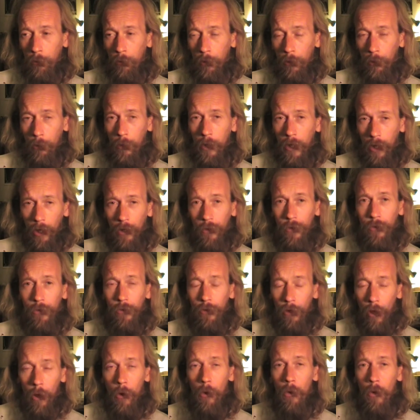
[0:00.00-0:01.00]
but we are
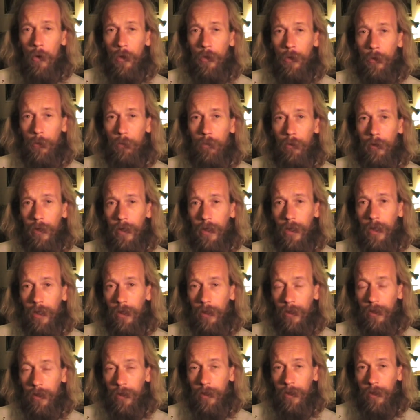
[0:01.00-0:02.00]
so on the
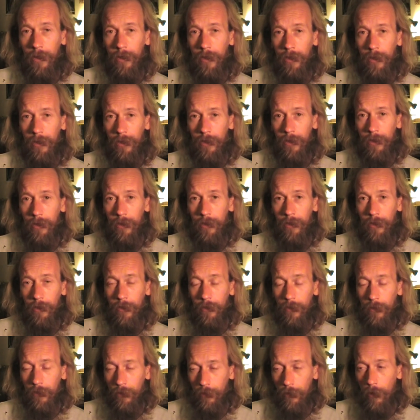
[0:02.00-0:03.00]
brink.
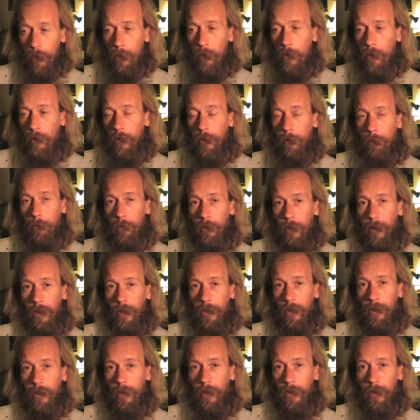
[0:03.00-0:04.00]
So on the
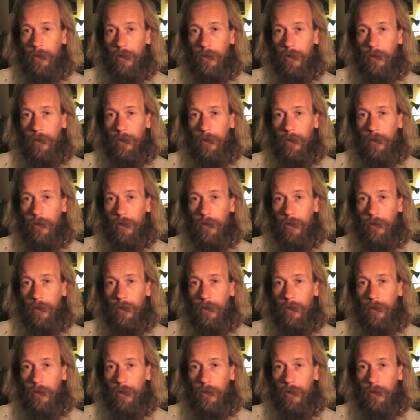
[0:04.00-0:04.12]
brink.